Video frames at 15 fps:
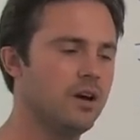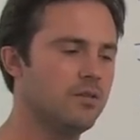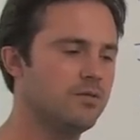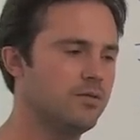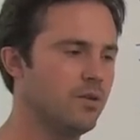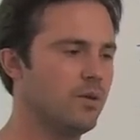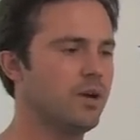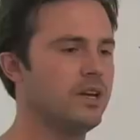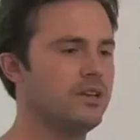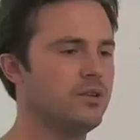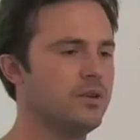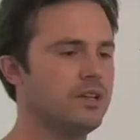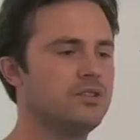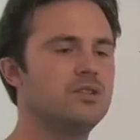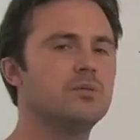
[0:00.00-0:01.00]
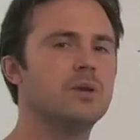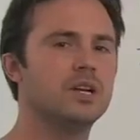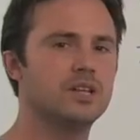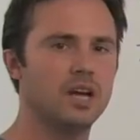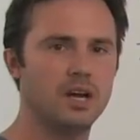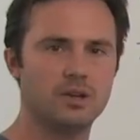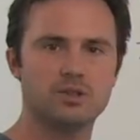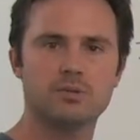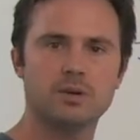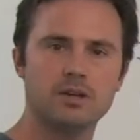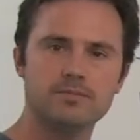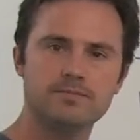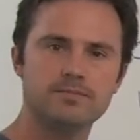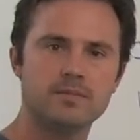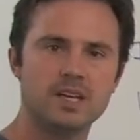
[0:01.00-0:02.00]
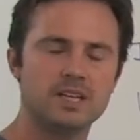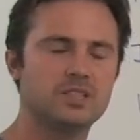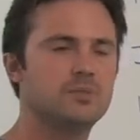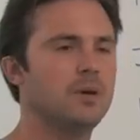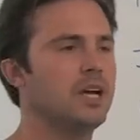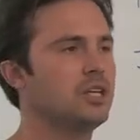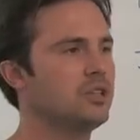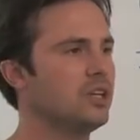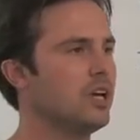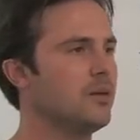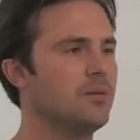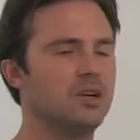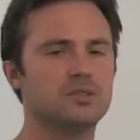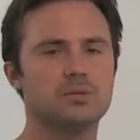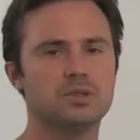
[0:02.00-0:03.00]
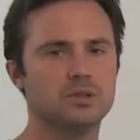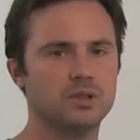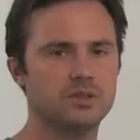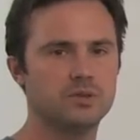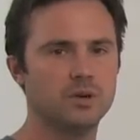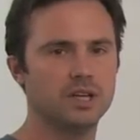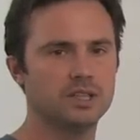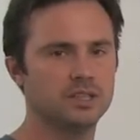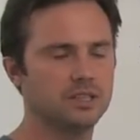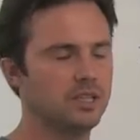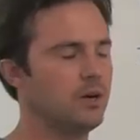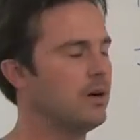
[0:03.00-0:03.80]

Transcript: avoid doing too much algebra especially on multiple choice questions.